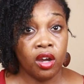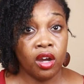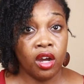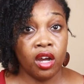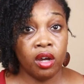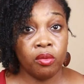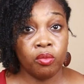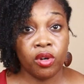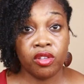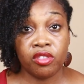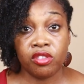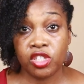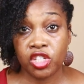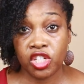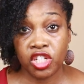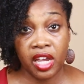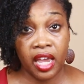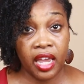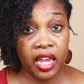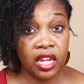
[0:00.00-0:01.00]
um, with
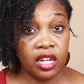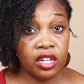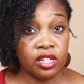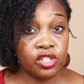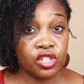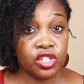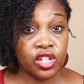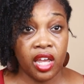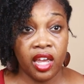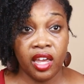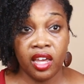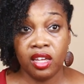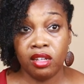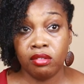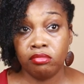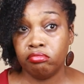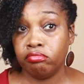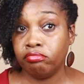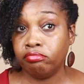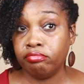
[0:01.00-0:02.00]
change
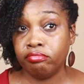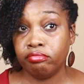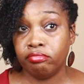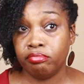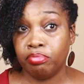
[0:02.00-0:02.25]
and